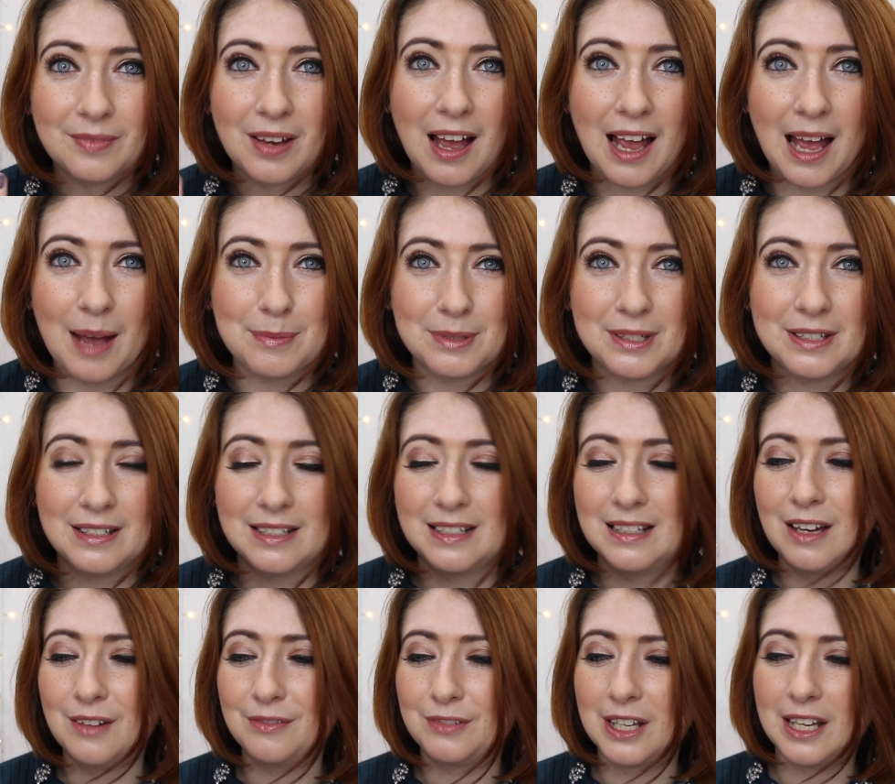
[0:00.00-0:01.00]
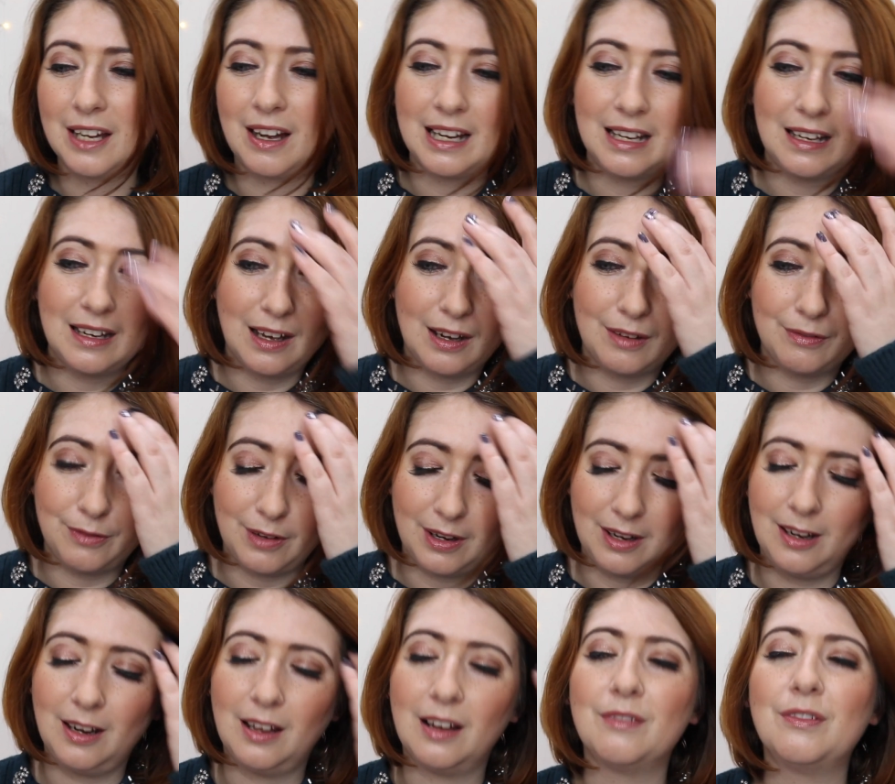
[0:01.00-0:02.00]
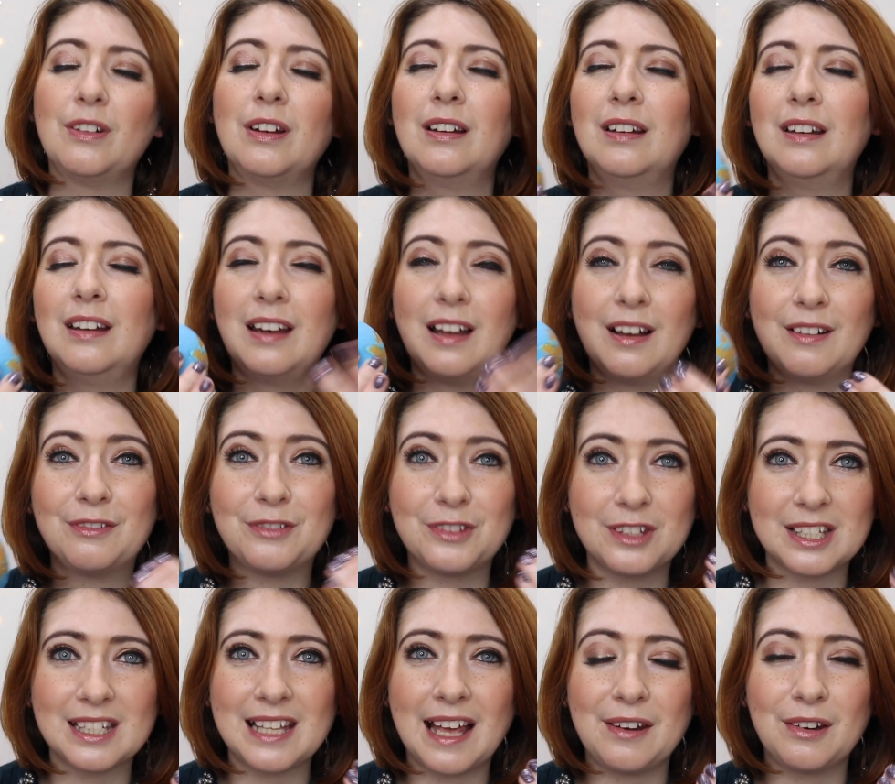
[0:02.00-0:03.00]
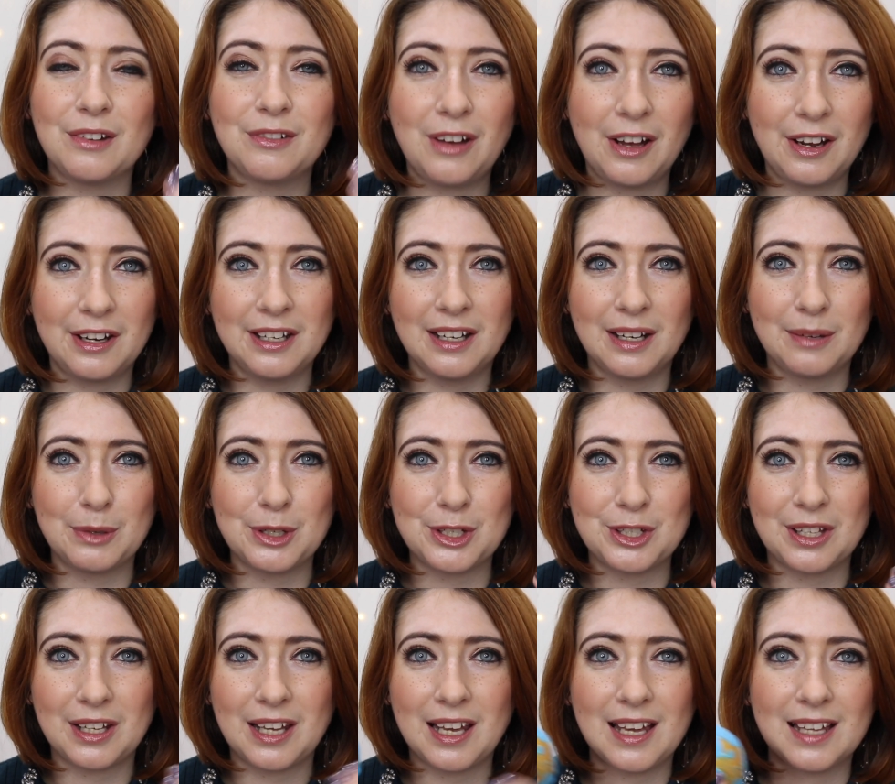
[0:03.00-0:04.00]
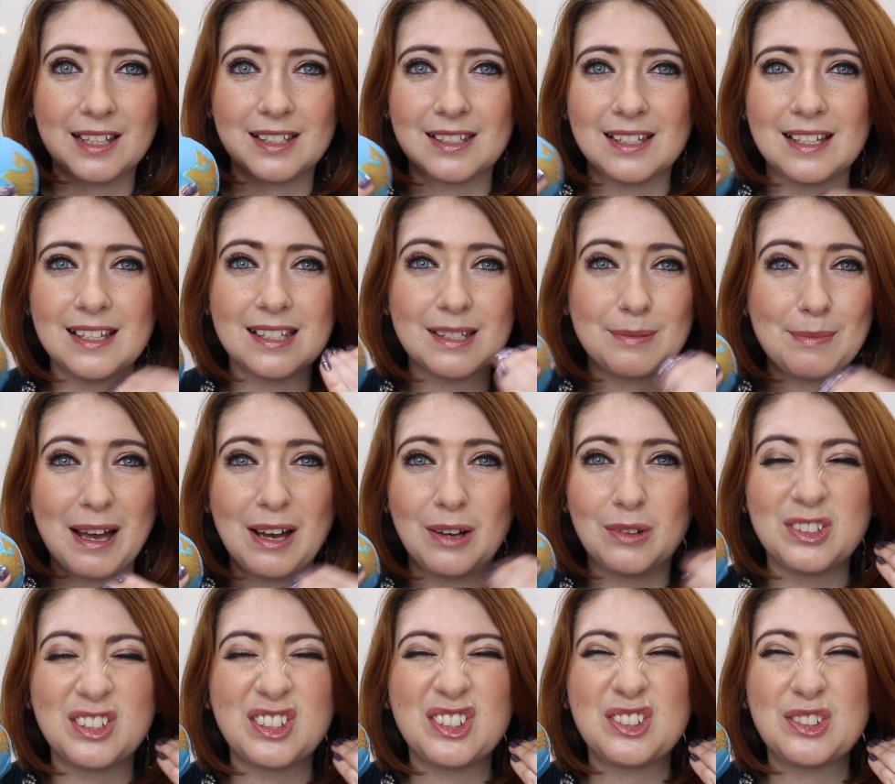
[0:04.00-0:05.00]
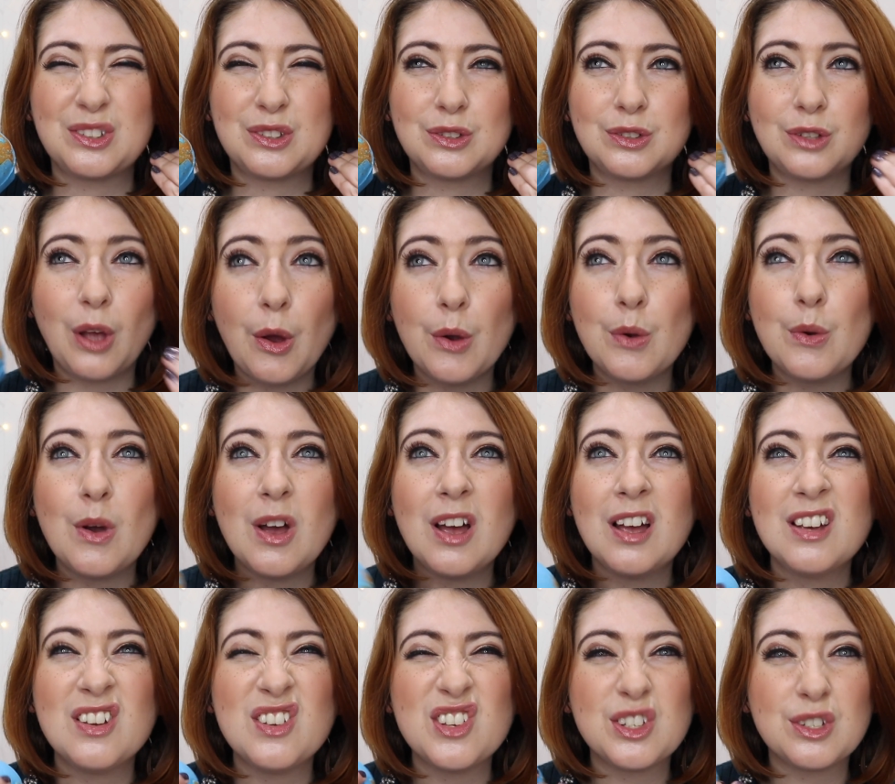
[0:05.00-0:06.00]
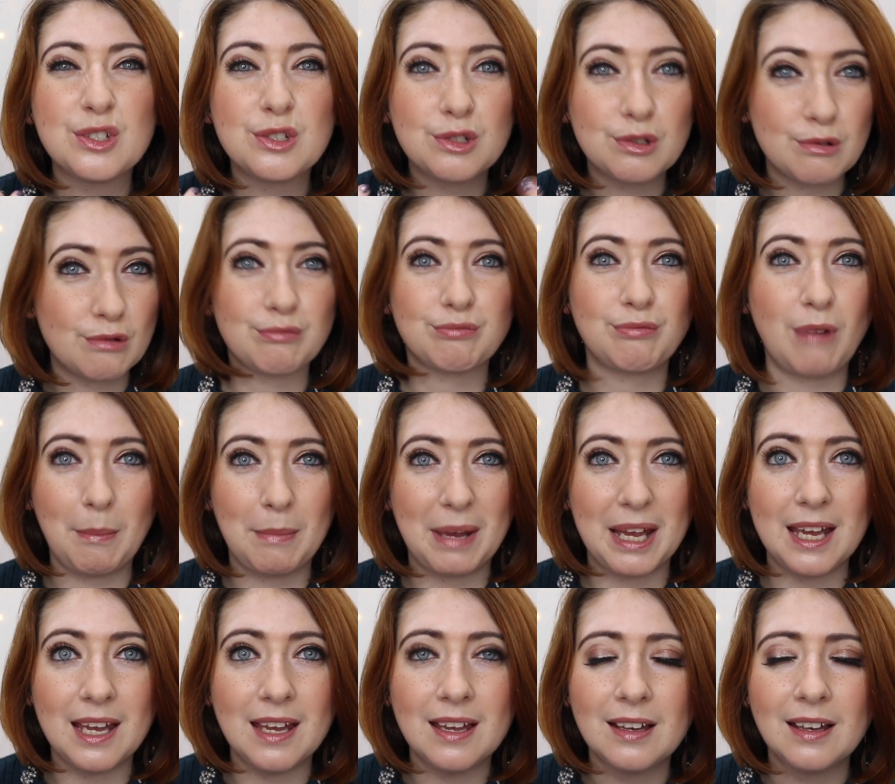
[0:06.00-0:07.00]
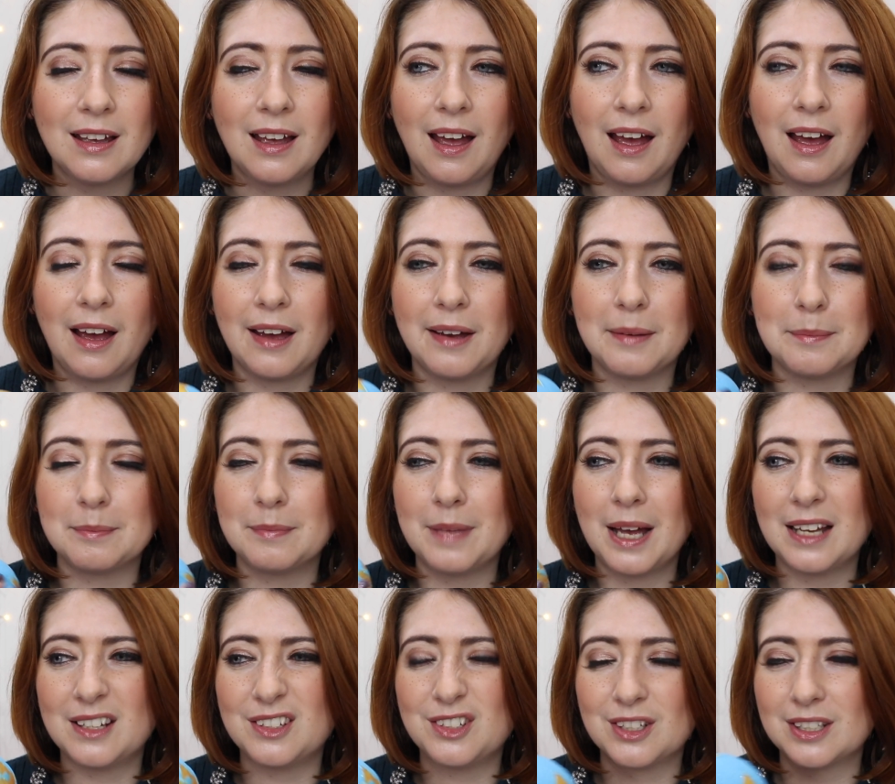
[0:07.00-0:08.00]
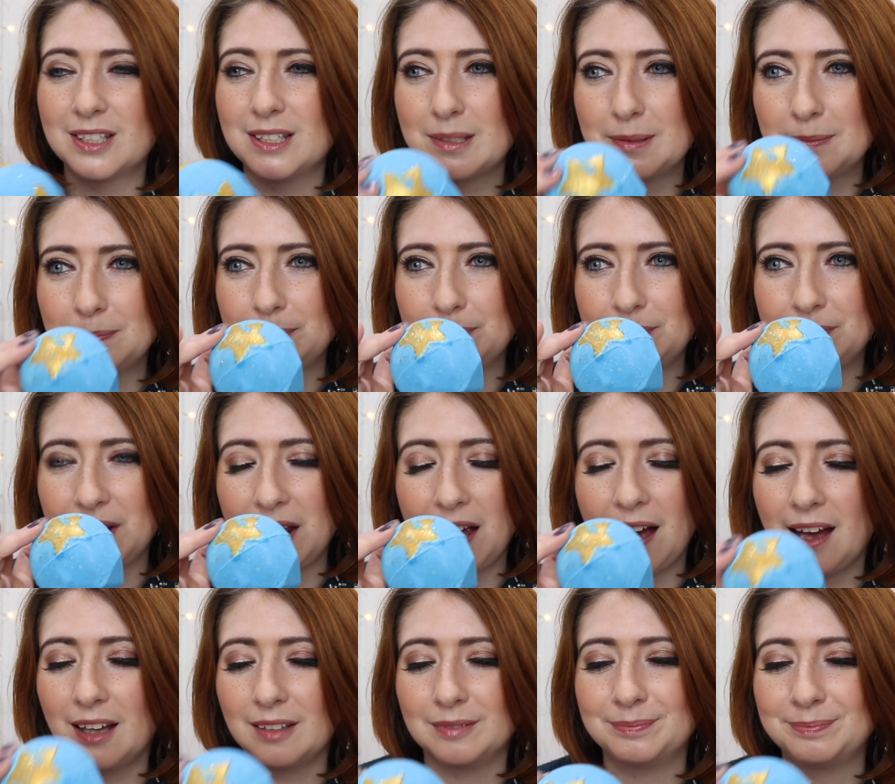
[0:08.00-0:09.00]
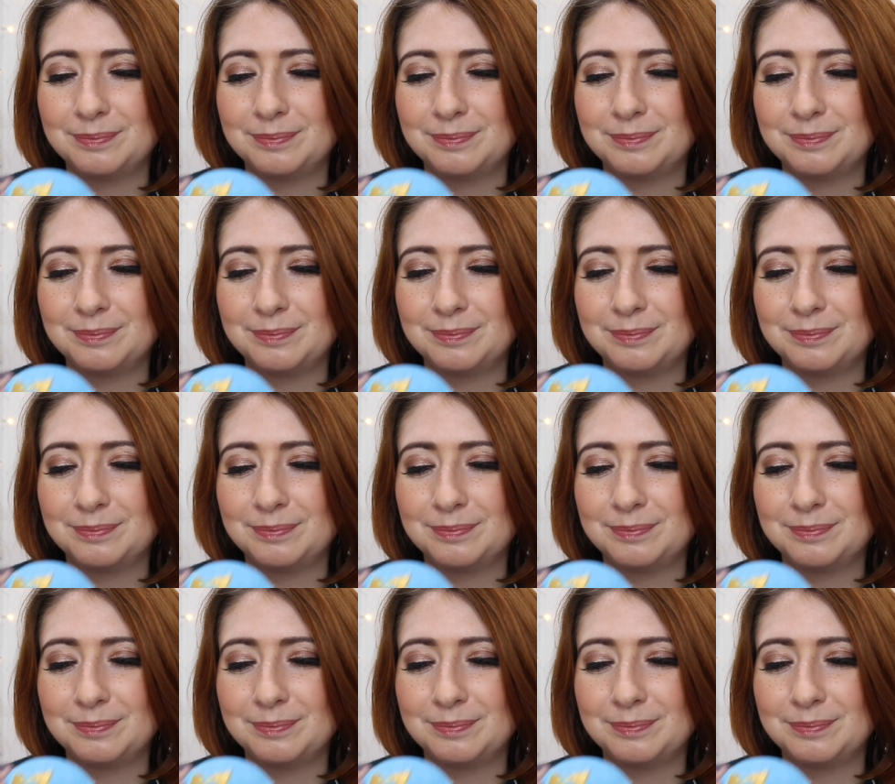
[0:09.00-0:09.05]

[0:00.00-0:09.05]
I absolutely love it. I love, love, love the scent of Honey I Wash the Kids. It smells so scrummy, um, and just, yeah.